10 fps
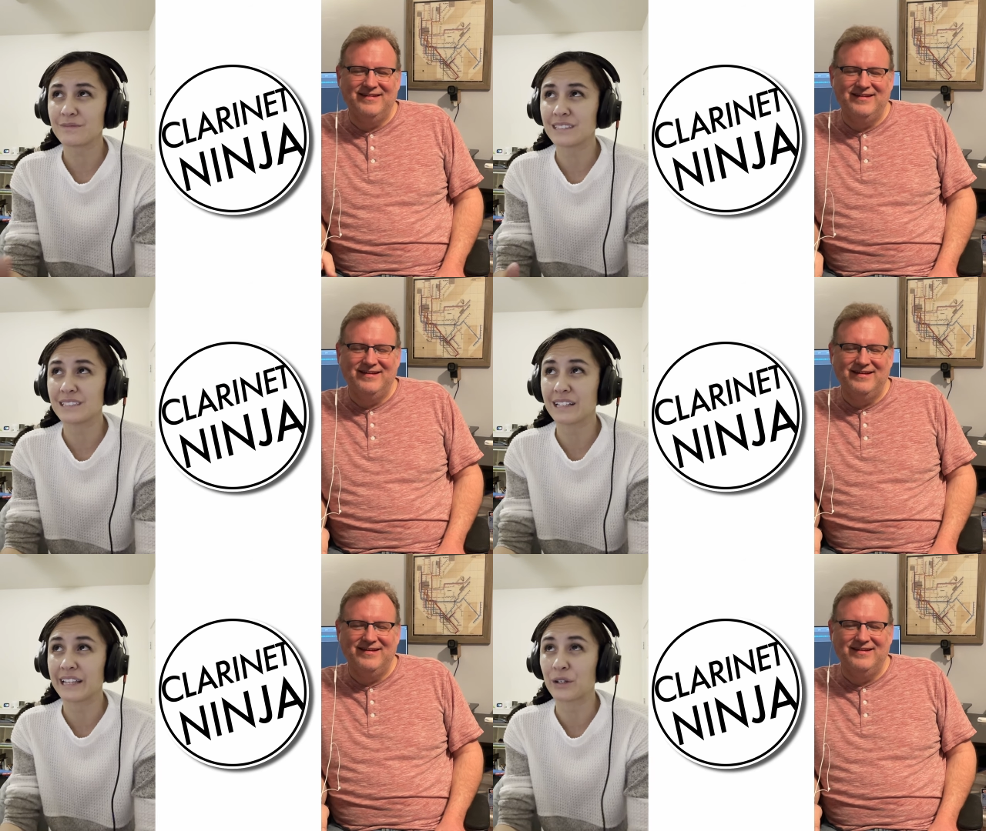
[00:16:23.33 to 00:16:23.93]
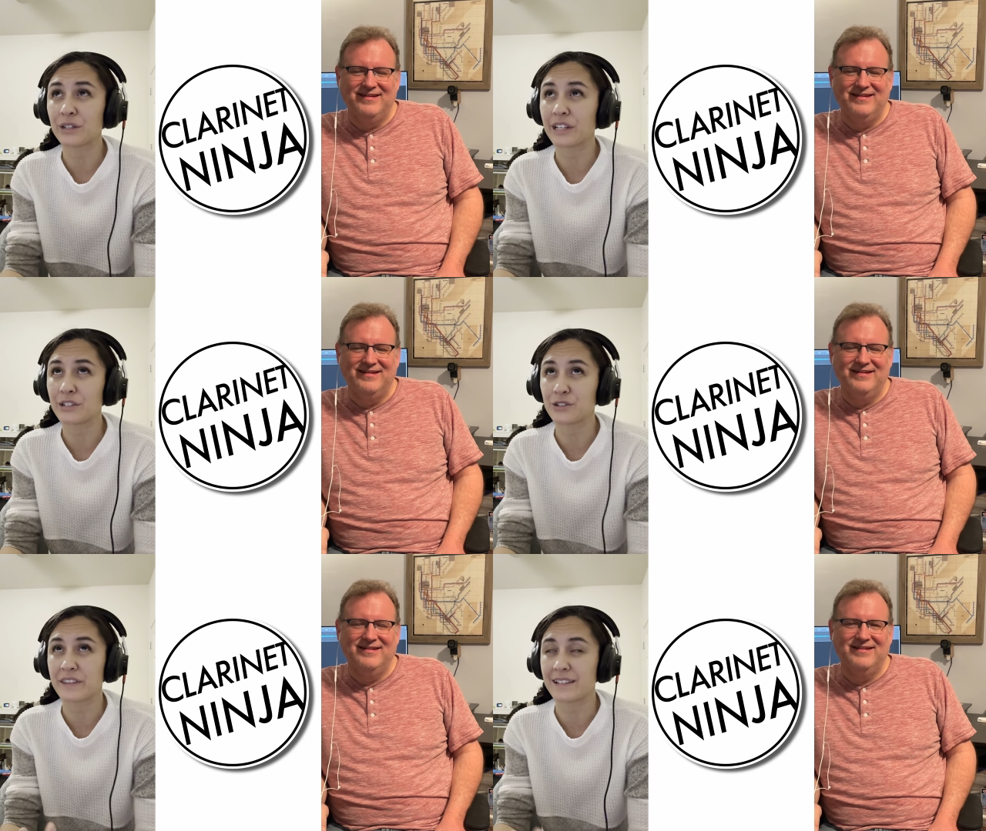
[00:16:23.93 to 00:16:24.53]
Speaker 1: To like early
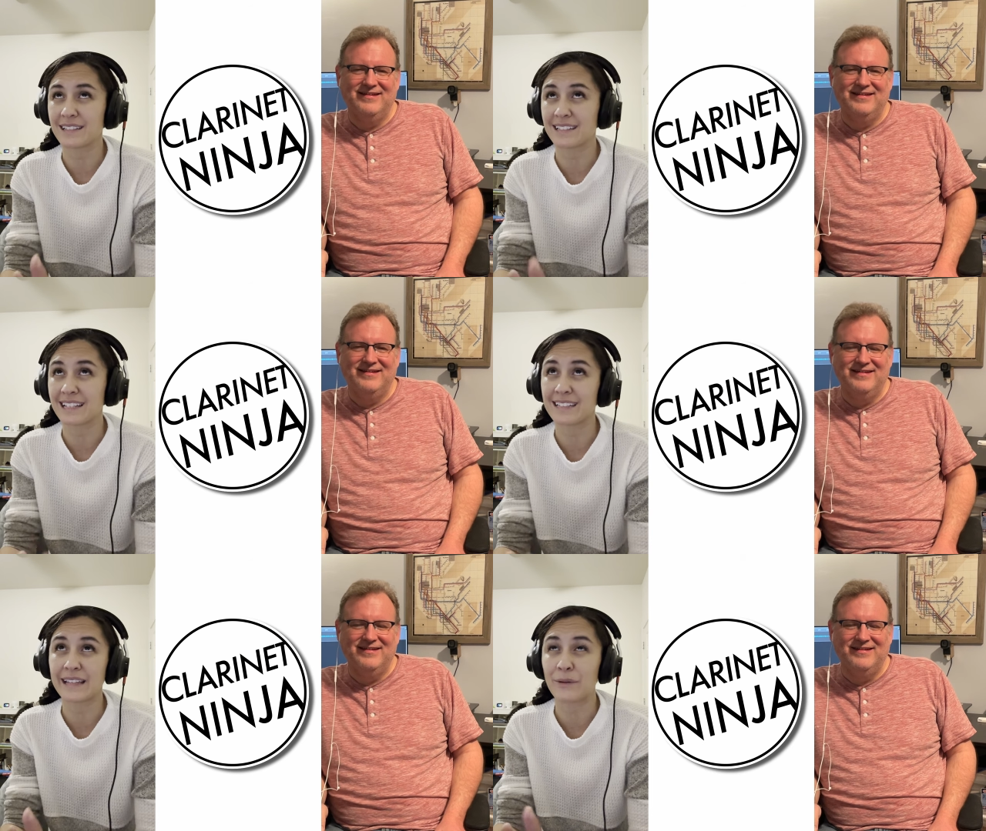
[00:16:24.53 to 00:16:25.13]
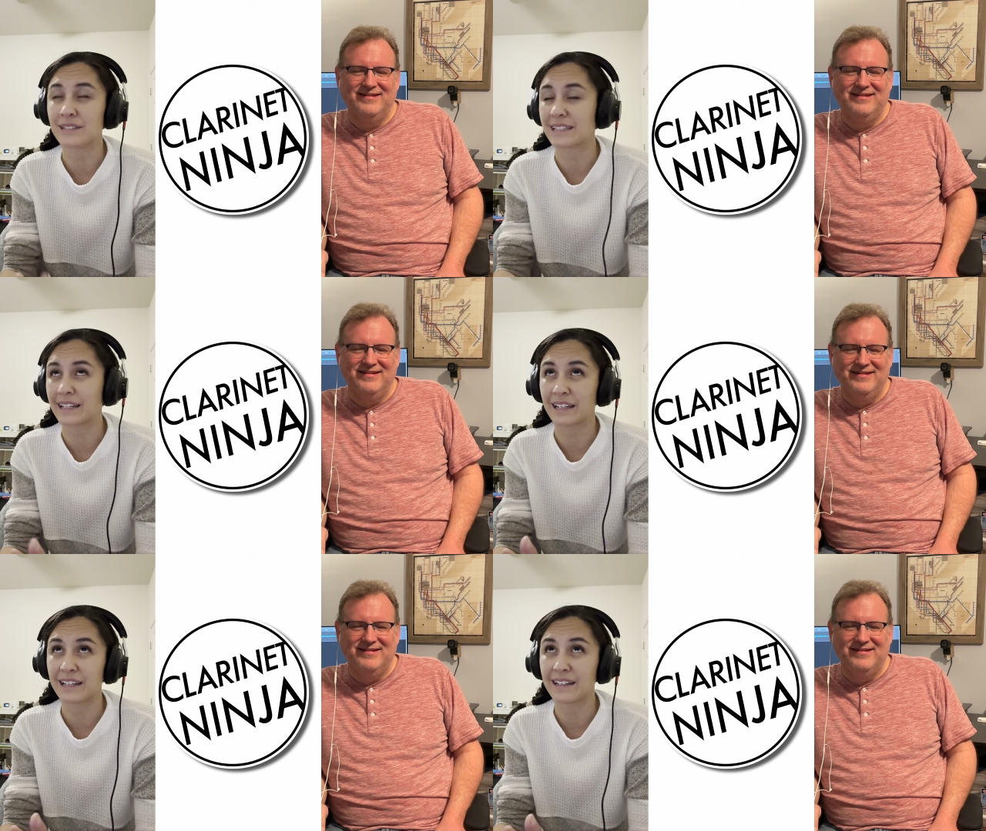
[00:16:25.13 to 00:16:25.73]
100,000s, that was
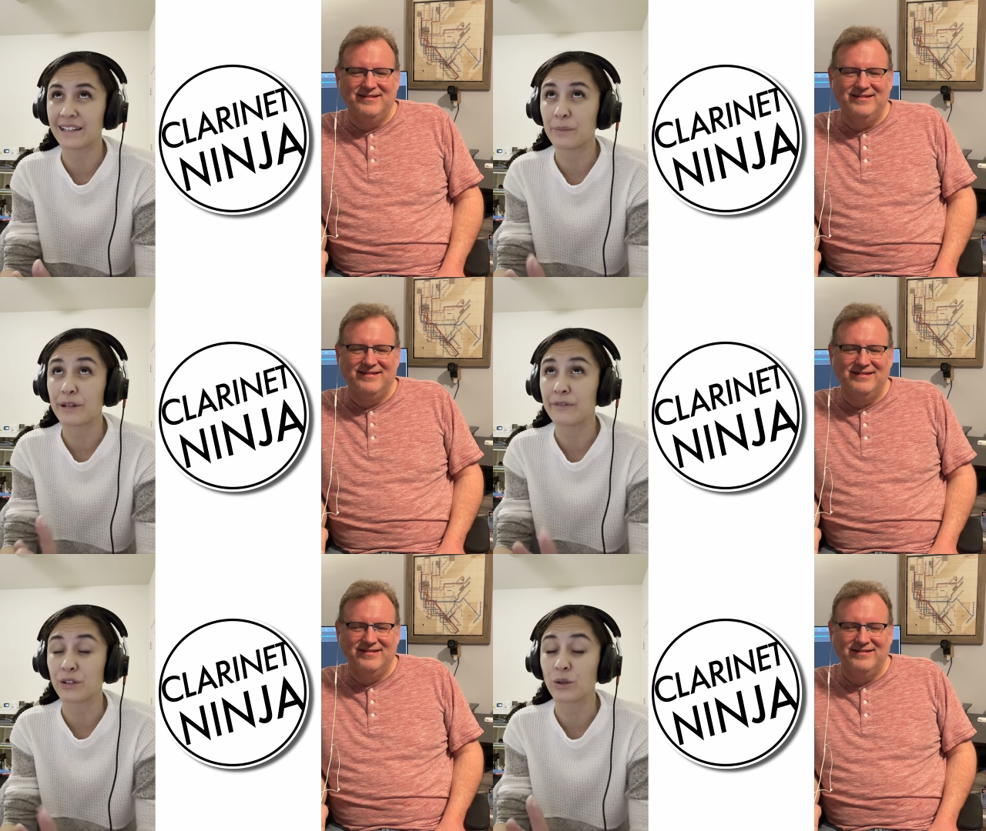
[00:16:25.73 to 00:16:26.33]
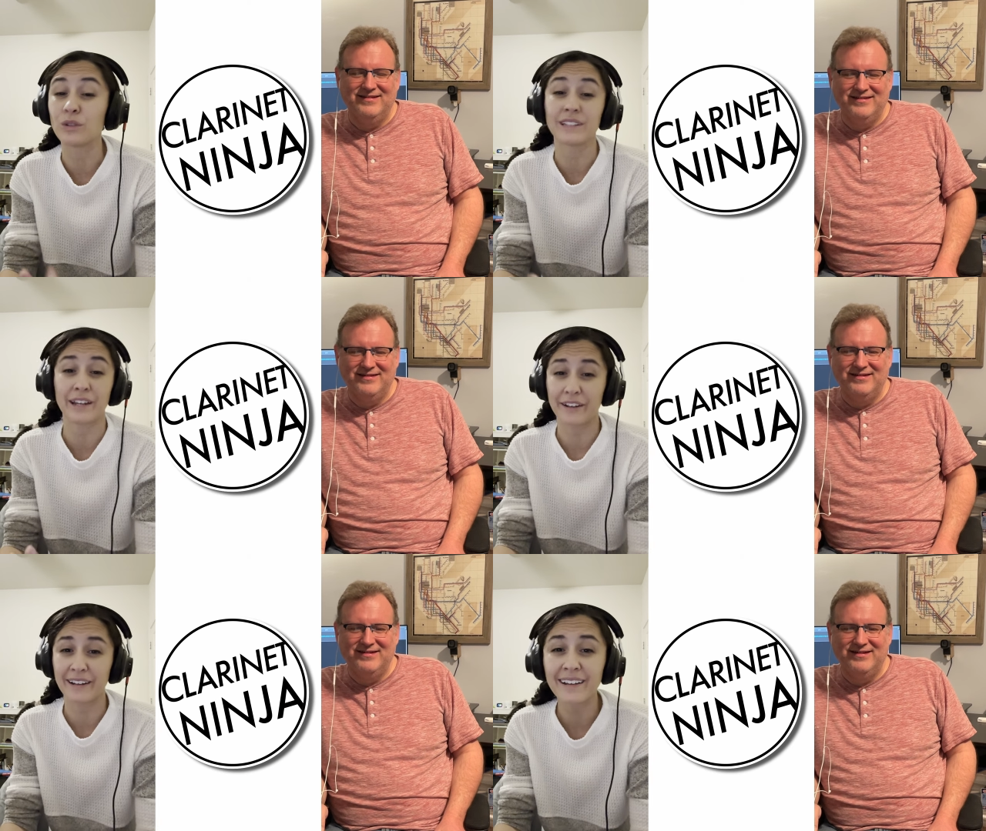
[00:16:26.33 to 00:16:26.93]
like a bit of a golden
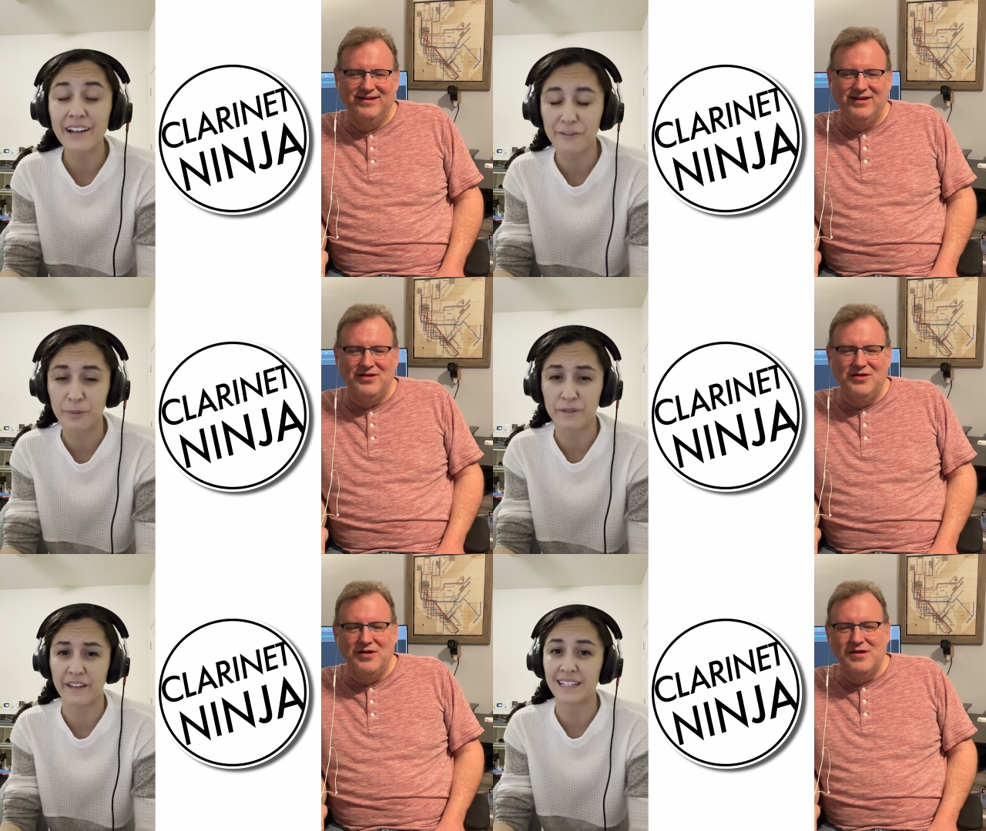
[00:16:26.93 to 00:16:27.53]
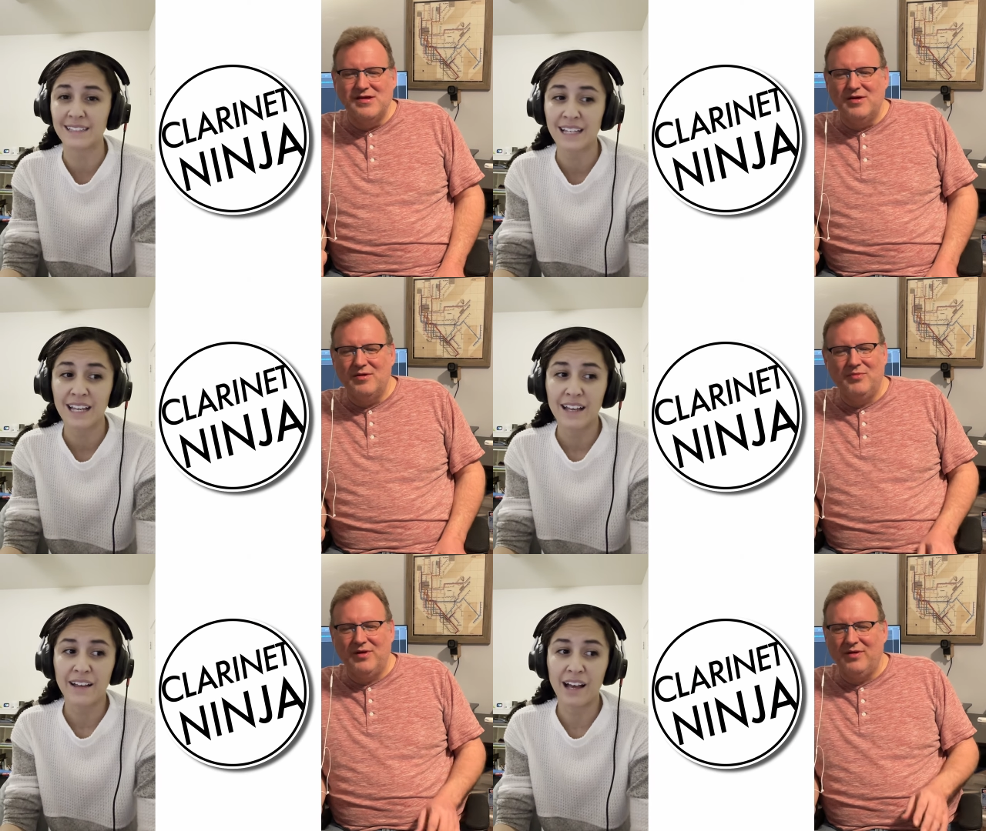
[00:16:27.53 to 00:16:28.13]
era of buffets.
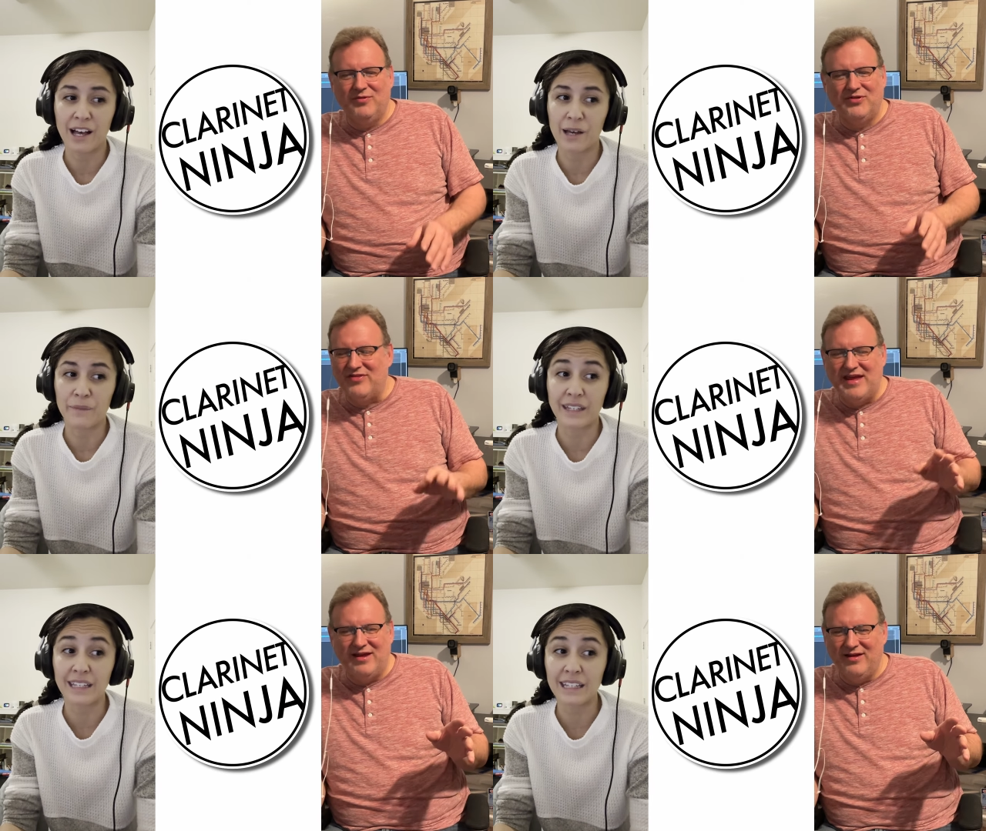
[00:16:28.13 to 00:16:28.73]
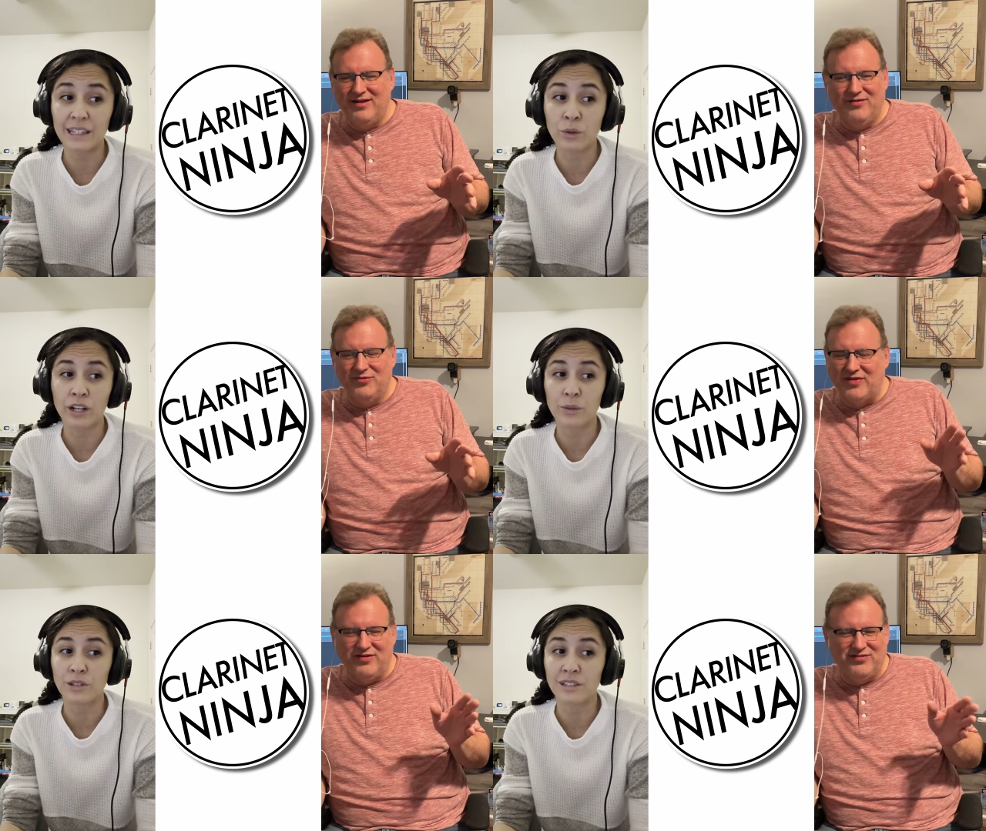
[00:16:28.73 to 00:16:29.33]
Speaker 2: Was that the key
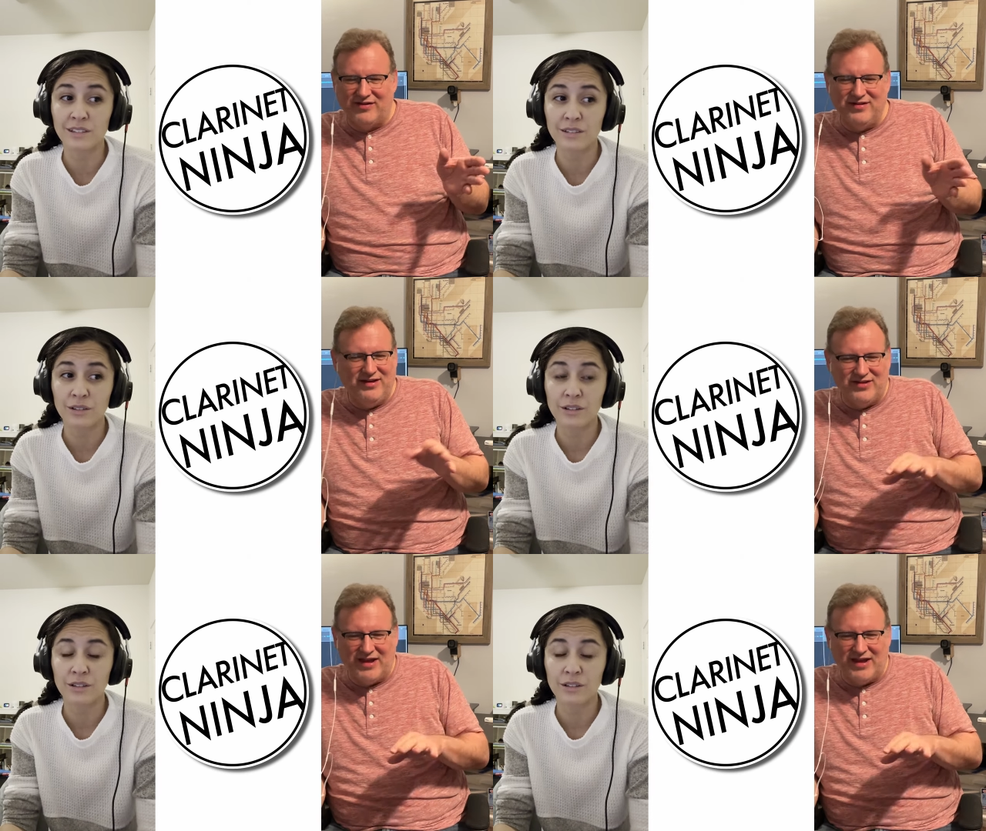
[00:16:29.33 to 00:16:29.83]
word was the 70s, the